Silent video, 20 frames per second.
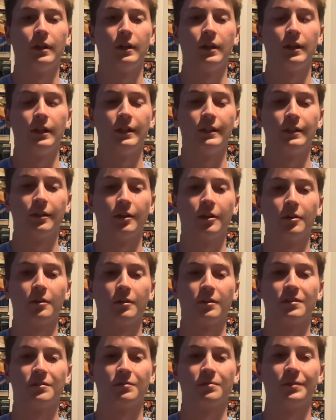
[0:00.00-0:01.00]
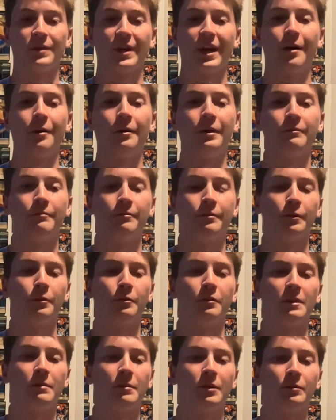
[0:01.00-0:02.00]
it's a harsh reality for Notre
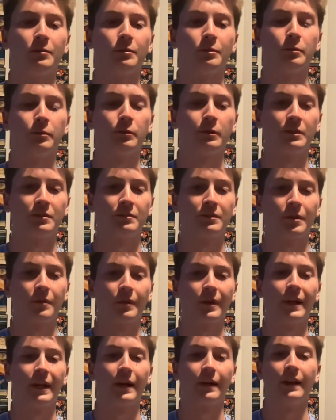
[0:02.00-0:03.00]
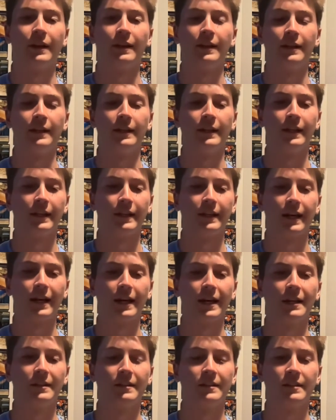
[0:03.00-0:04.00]
Dame on the recruiting trail right now. They need to get
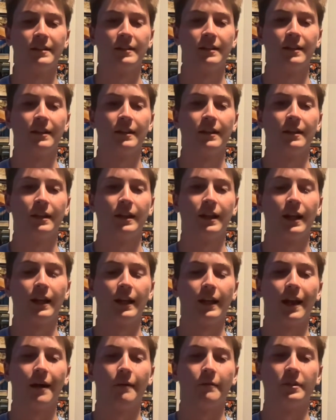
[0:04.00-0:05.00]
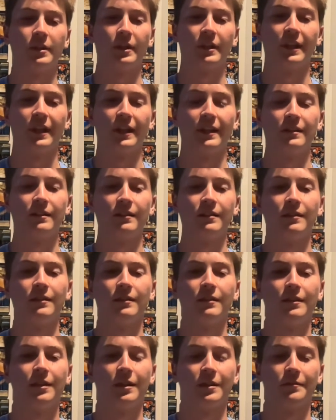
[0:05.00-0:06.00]
guys, and they haven't done that
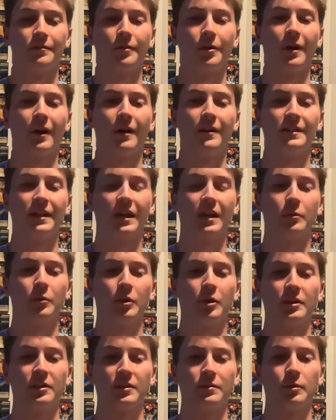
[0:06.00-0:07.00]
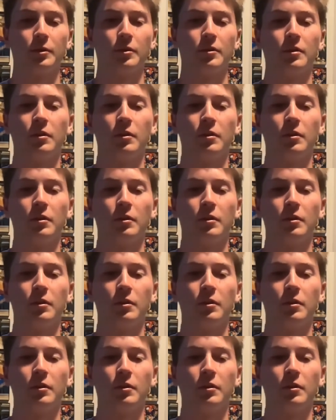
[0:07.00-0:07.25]
thus far outside of Markus Burton,